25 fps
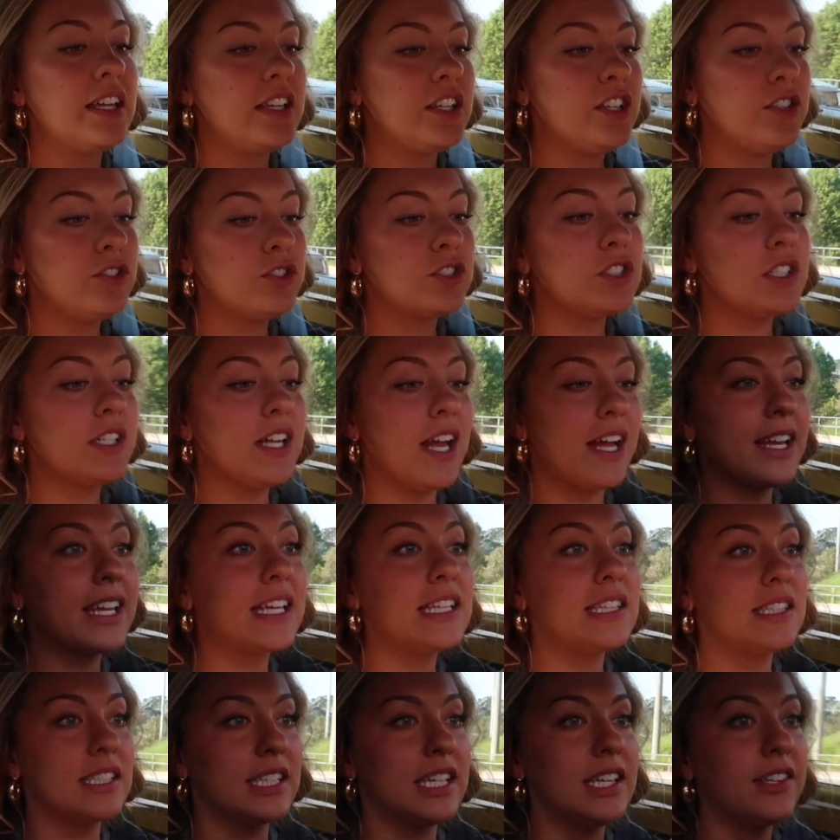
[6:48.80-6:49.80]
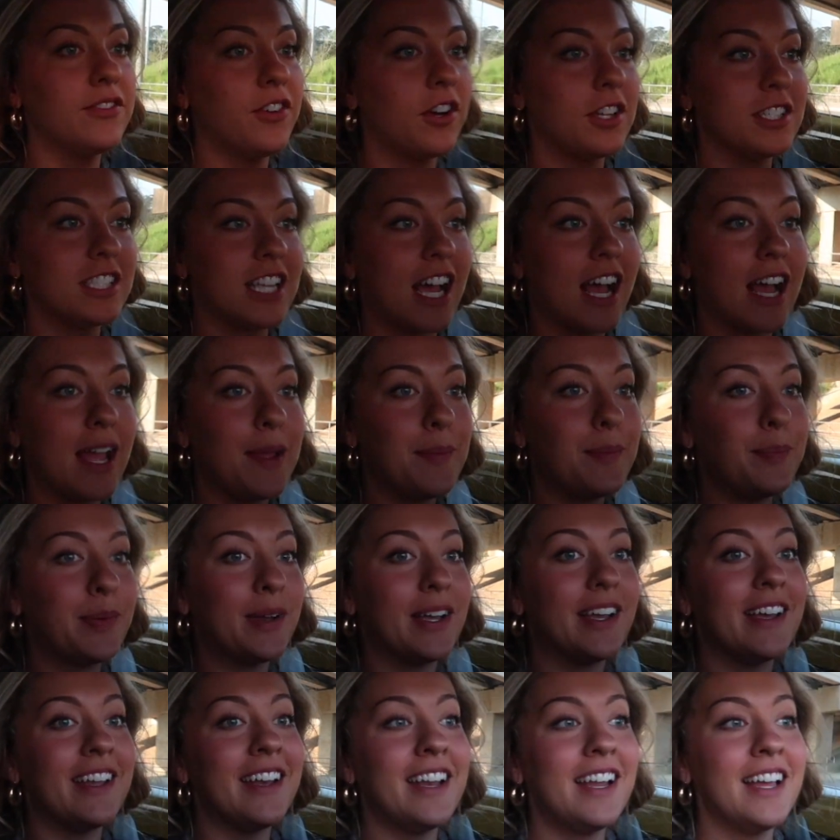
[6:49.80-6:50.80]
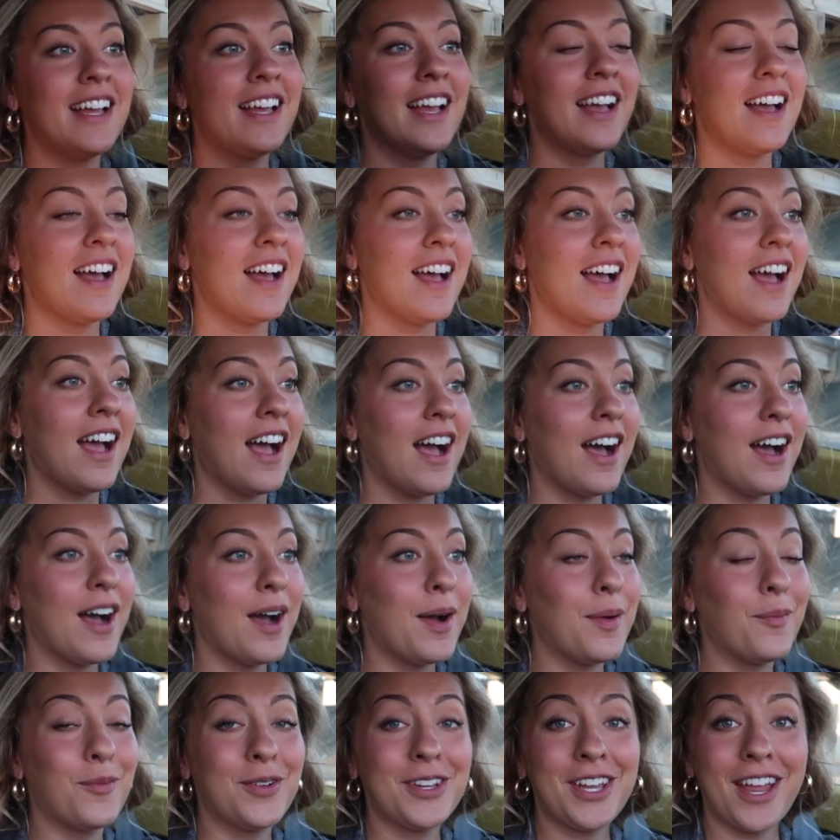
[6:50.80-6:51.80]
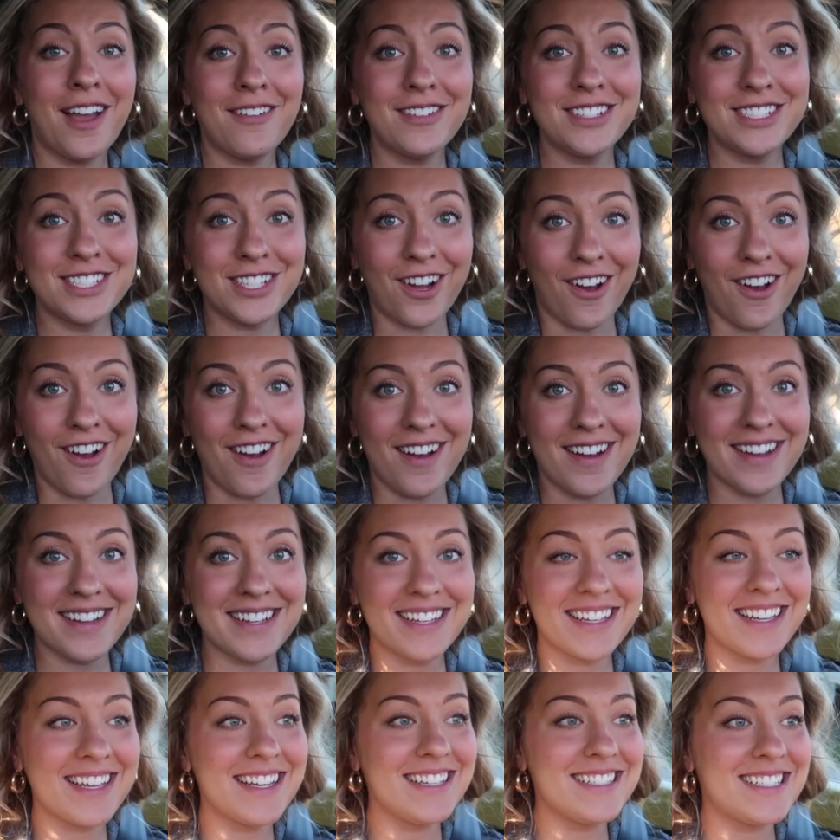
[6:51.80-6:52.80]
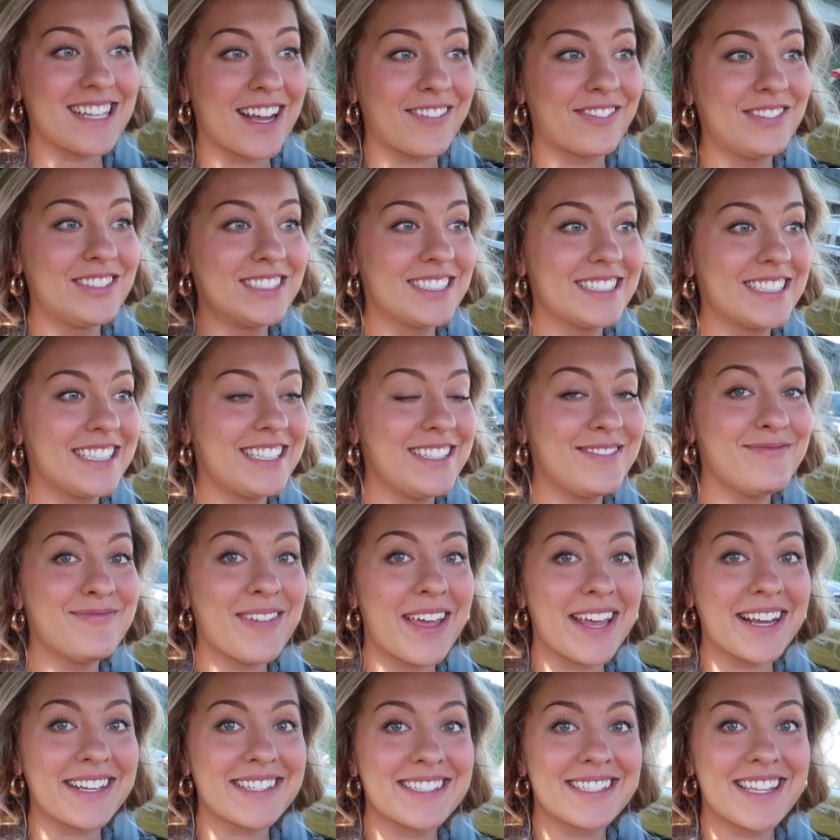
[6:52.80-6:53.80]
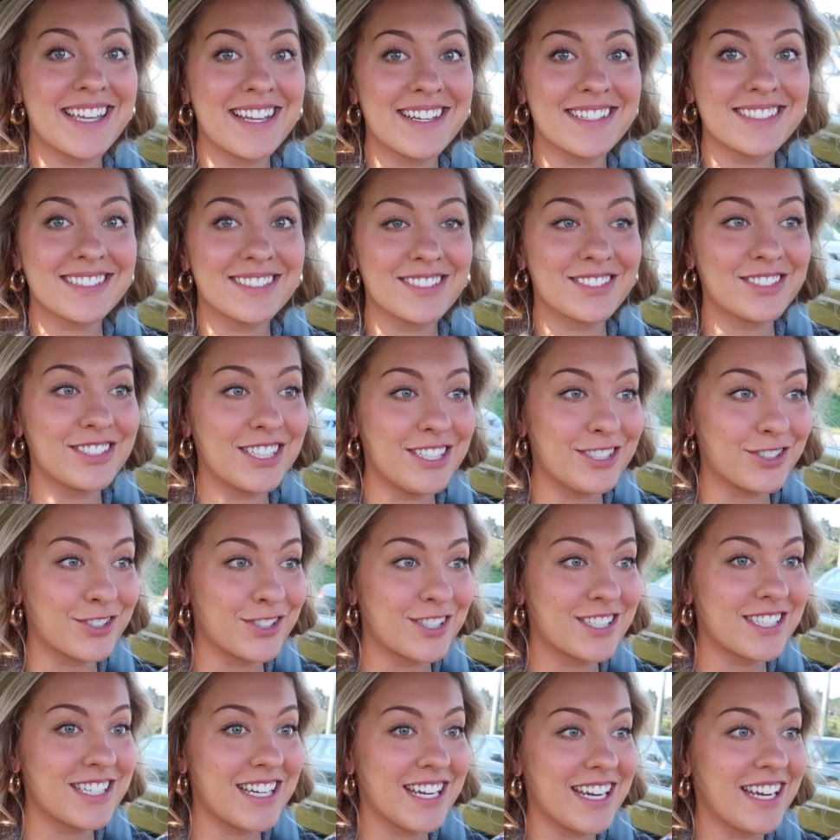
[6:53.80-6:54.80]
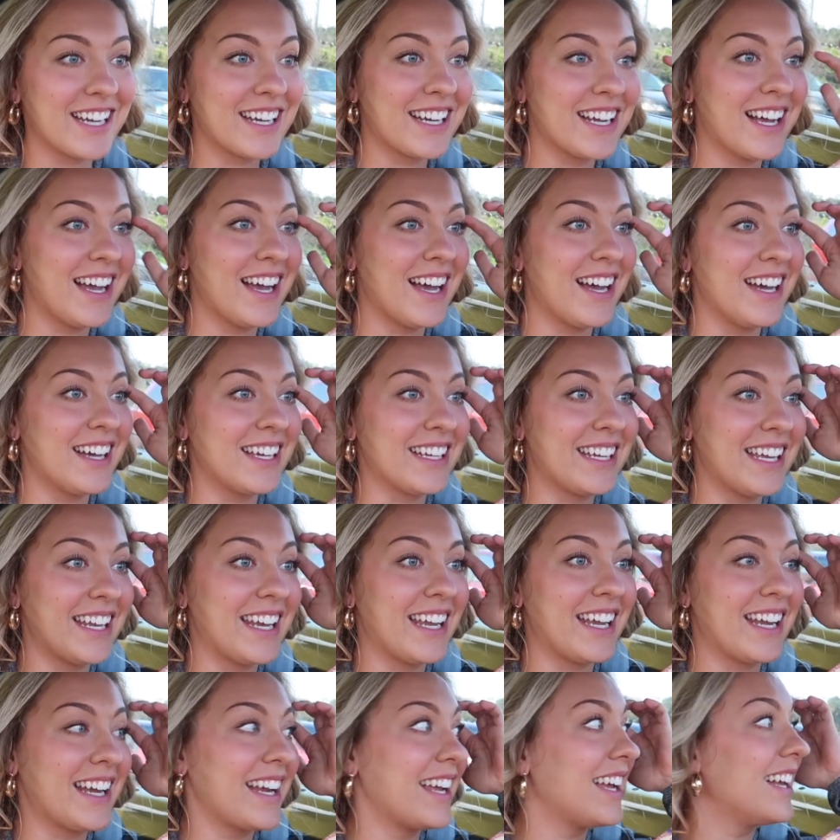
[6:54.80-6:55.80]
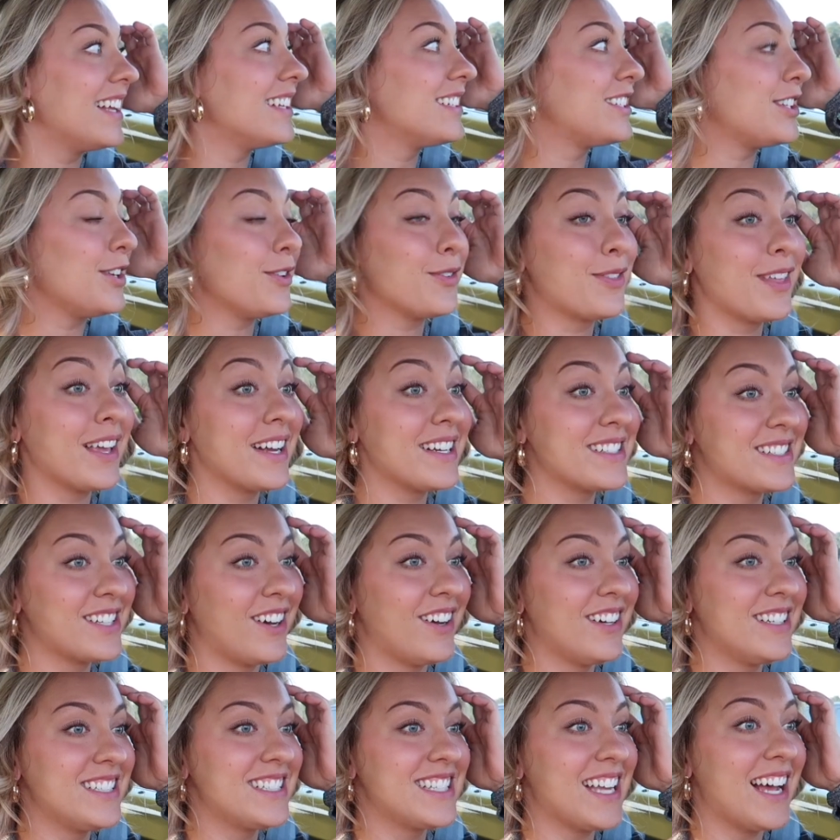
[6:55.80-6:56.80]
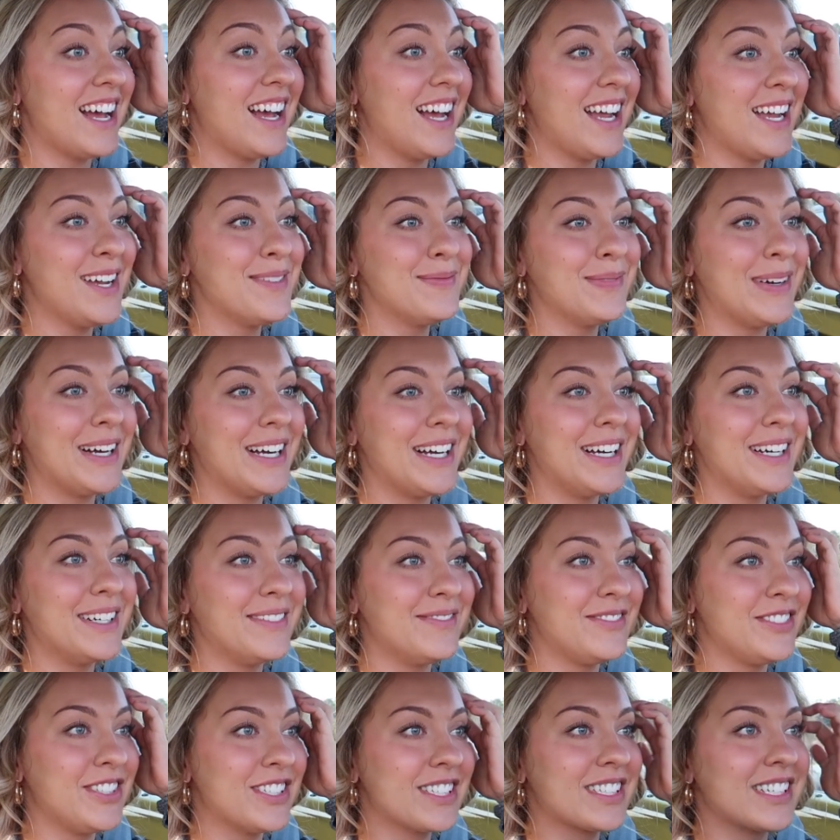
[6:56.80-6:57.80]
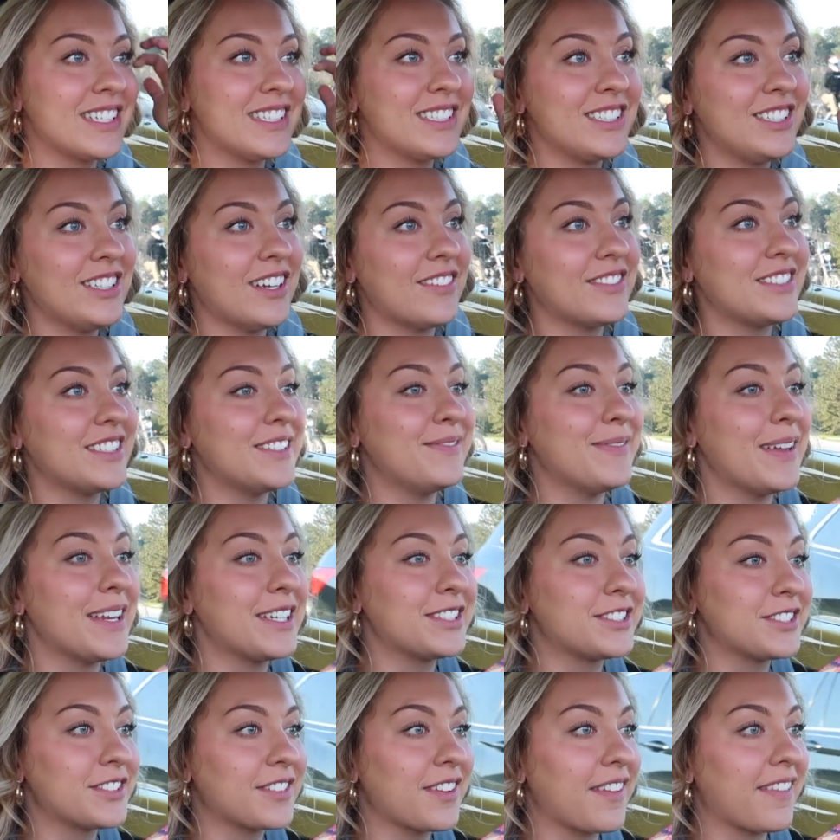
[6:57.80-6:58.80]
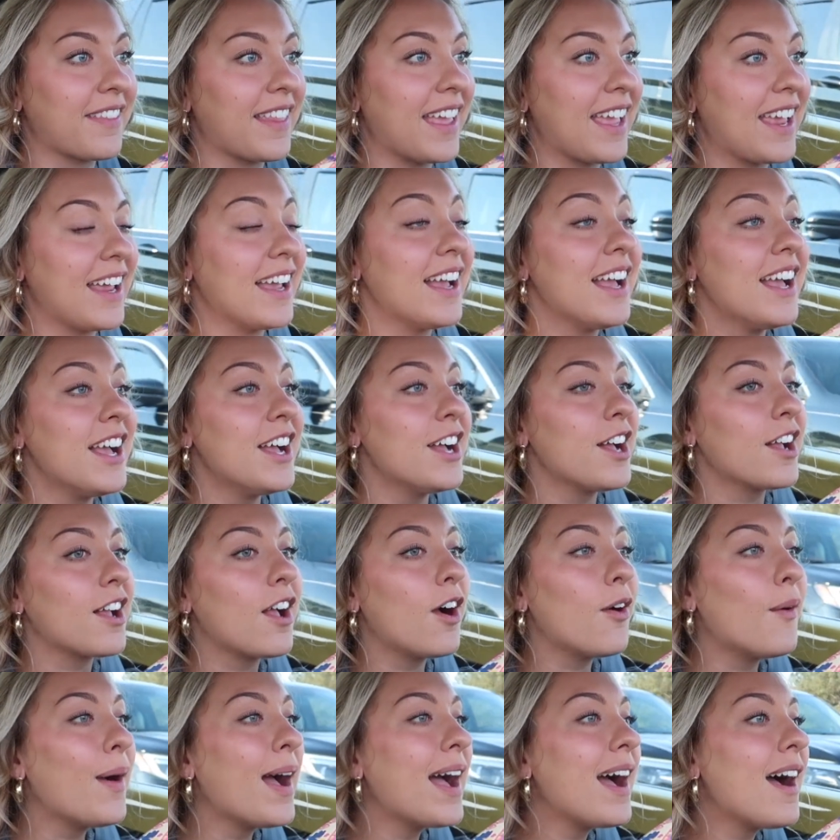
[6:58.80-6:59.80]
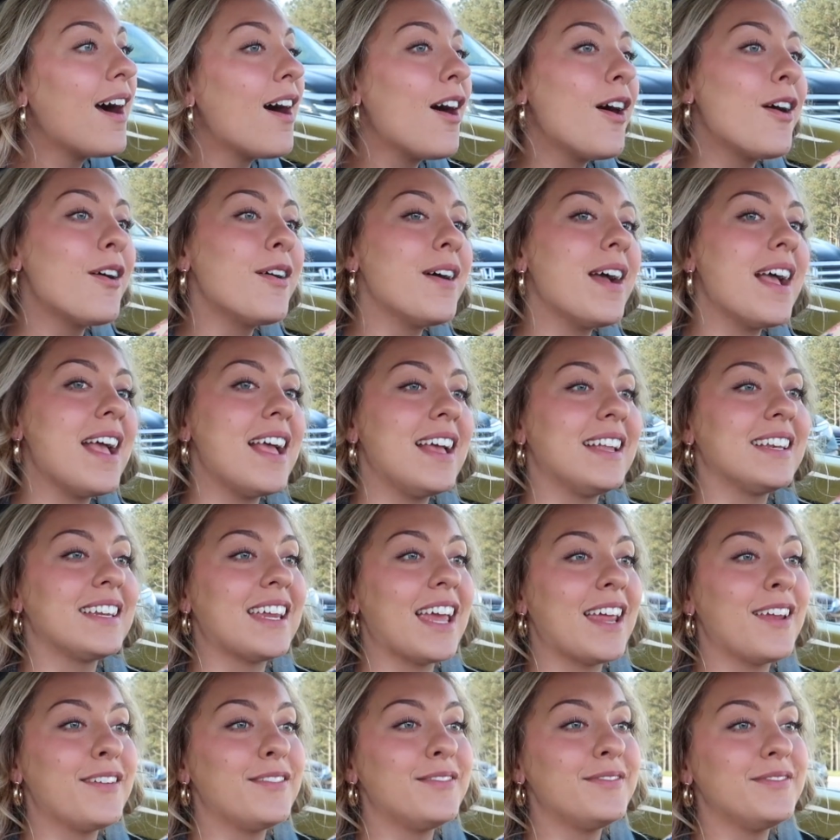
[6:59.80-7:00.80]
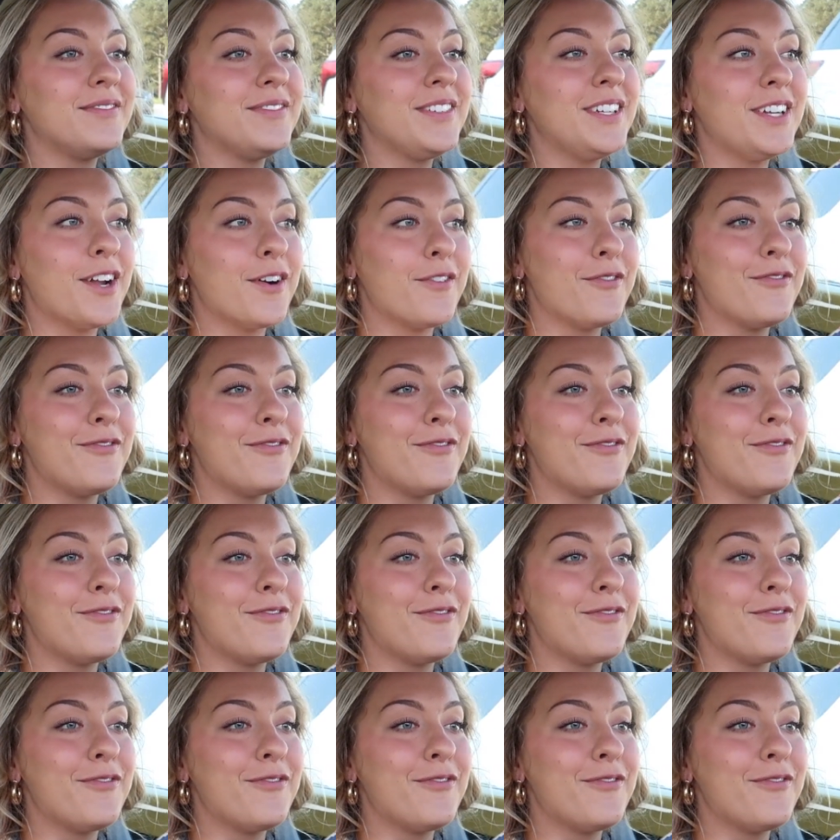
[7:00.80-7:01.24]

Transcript: And usually I can leave on time, but um, when you have a dog, it definitely makes things a little interesting uh, getting two things on time um, just because you have to make sure that they go out and get, you know,